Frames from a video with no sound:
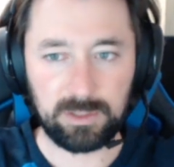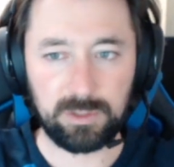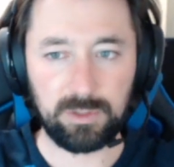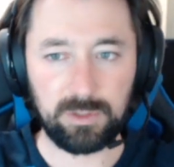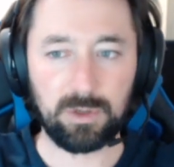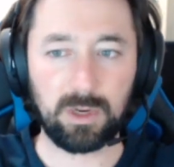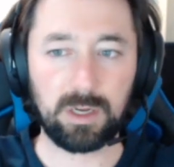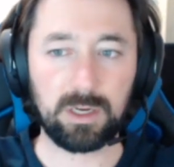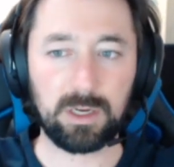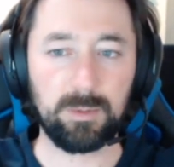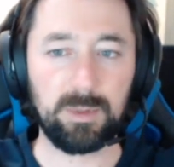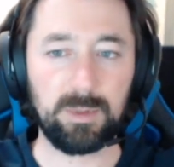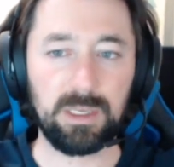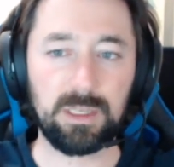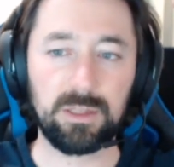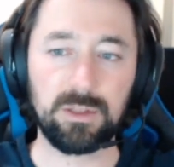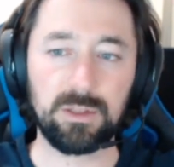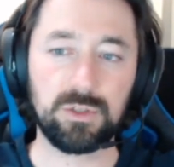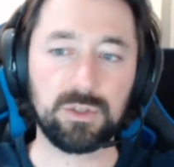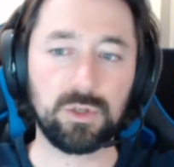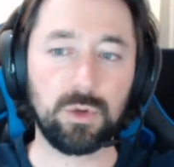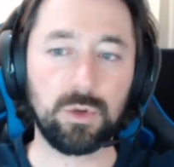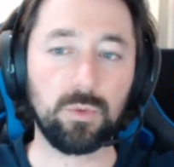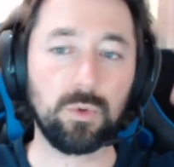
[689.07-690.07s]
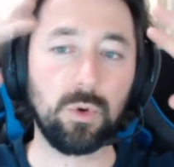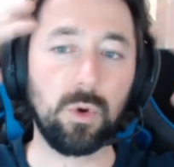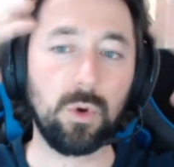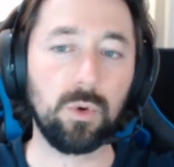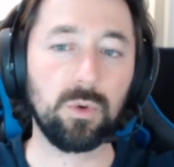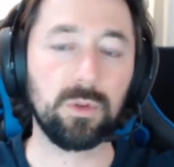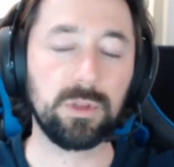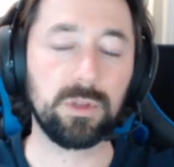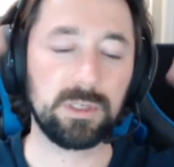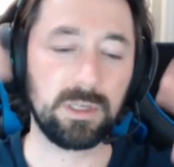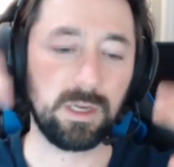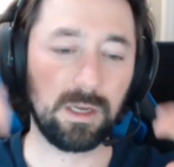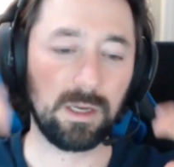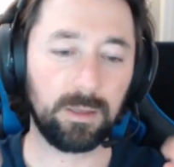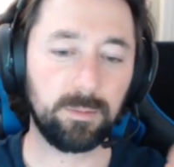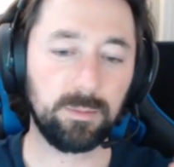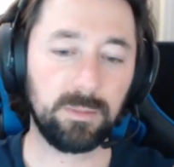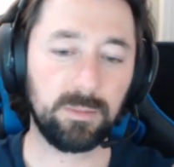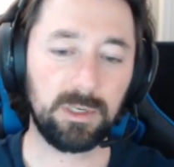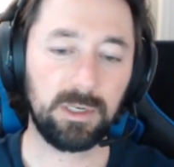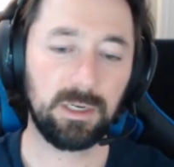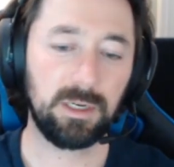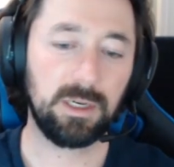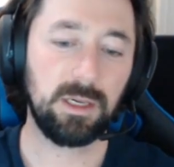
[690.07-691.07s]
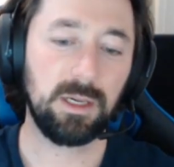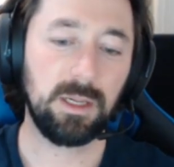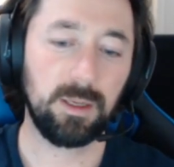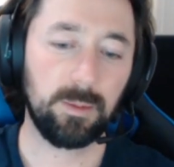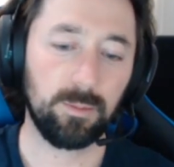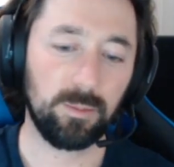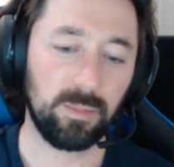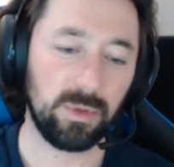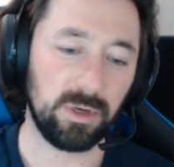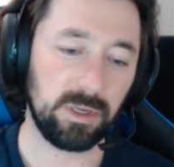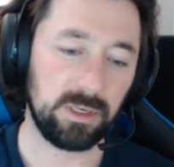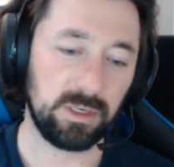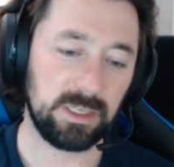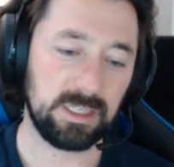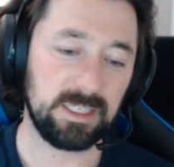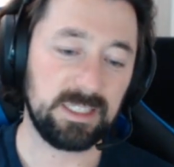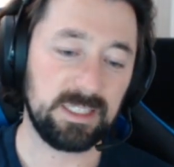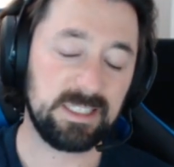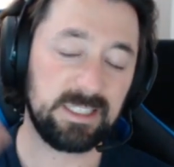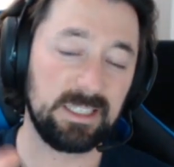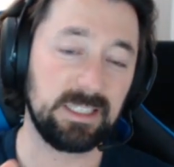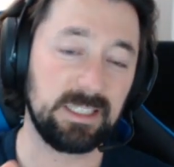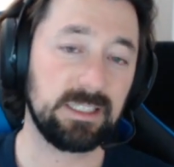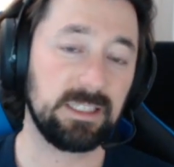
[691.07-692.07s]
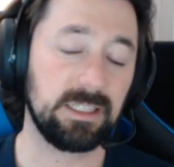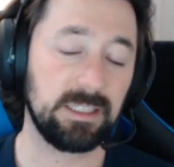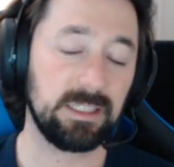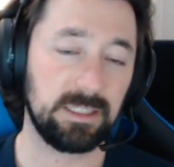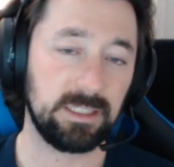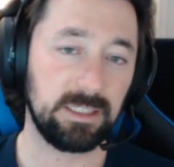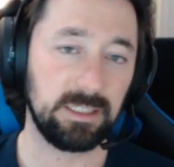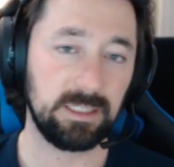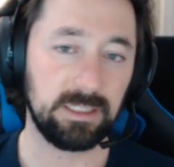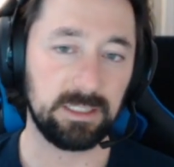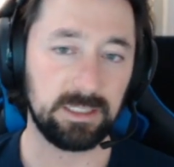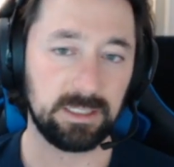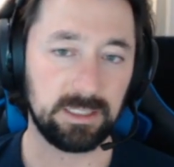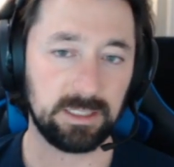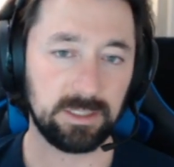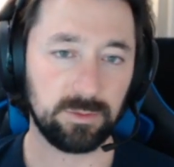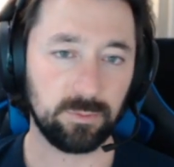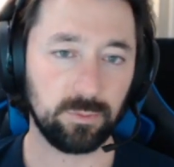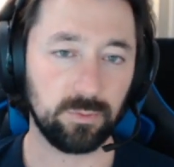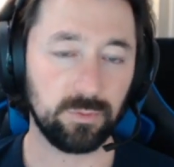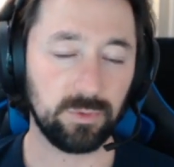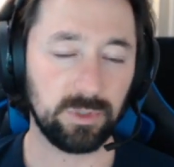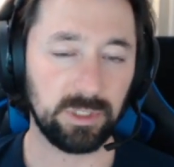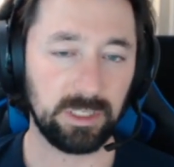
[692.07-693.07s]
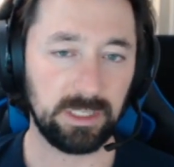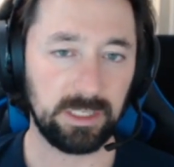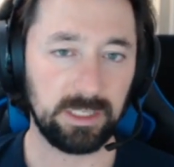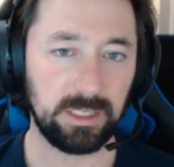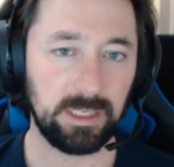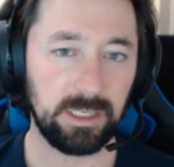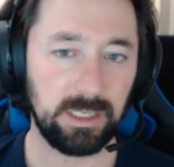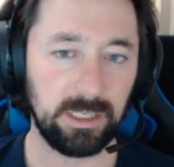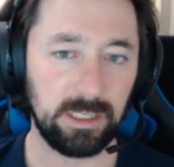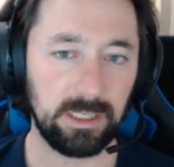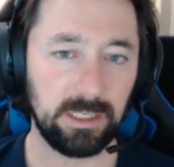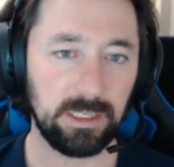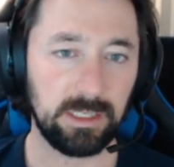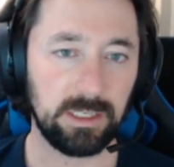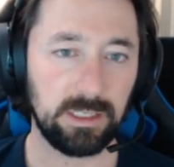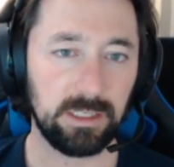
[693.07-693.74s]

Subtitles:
You're not going to be in the zone all the time, but consistency is really key